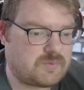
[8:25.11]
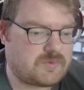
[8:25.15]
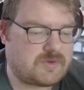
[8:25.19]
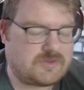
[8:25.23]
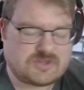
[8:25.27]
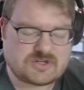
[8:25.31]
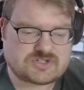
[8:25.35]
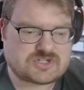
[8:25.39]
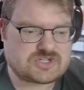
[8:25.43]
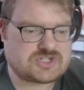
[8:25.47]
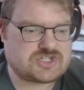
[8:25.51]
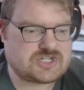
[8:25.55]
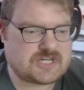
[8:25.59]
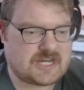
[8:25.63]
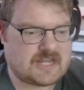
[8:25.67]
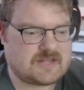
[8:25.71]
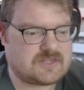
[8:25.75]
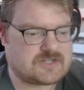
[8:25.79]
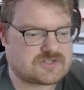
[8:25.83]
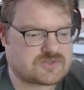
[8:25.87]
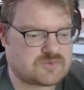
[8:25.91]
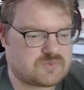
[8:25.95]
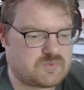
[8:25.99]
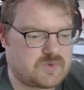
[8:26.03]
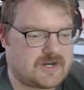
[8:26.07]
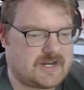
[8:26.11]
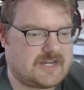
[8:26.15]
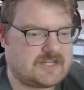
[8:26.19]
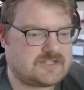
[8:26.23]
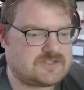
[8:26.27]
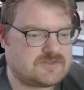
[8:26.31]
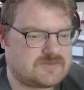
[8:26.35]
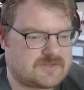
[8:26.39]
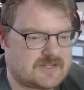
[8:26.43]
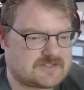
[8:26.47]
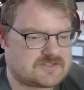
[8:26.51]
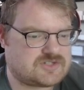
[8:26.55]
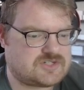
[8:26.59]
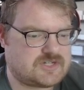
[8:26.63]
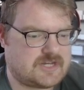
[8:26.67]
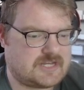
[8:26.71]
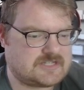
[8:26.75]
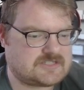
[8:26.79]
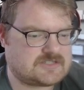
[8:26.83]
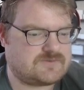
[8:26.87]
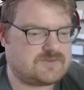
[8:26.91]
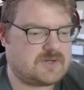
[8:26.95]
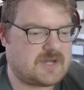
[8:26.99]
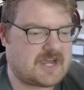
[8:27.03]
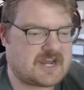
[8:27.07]
there's a 1 in 82,000 chance
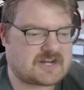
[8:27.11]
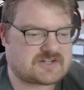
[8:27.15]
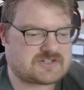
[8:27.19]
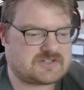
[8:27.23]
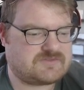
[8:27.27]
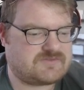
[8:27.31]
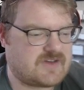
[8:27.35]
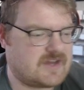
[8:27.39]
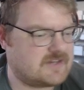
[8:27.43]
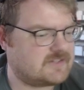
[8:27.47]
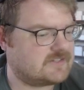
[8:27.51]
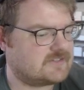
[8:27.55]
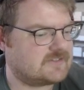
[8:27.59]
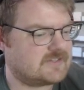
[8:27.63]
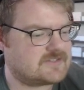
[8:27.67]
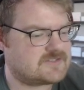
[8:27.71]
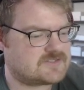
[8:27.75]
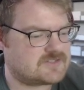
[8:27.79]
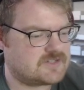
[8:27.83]
of you actually finding this.